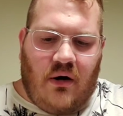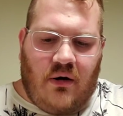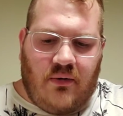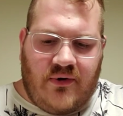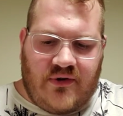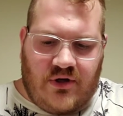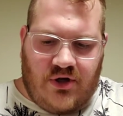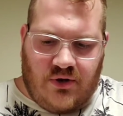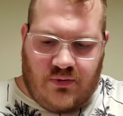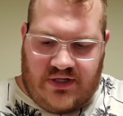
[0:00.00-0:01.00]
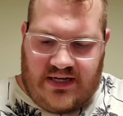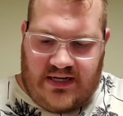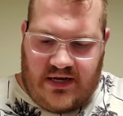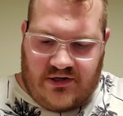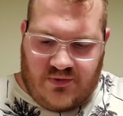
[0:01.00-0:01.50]
always going to do what
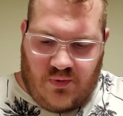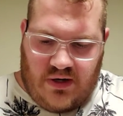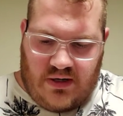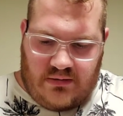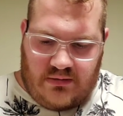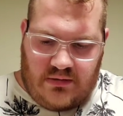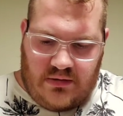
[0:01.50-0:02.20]
teenagers want,